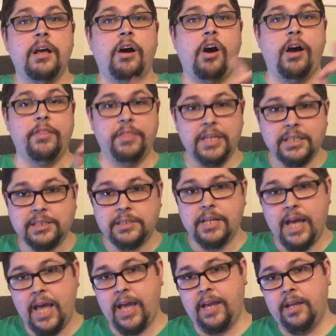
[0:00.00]
on this
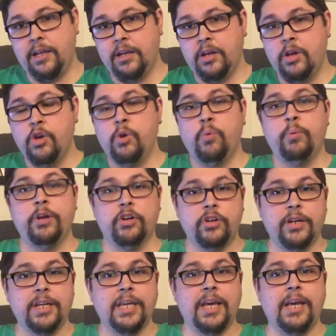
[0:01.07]
day, we are
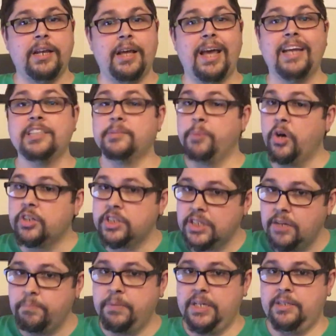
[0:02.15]
going to get a small
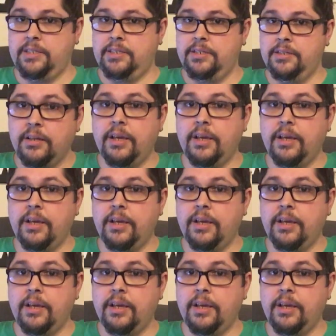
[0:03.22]
shipment,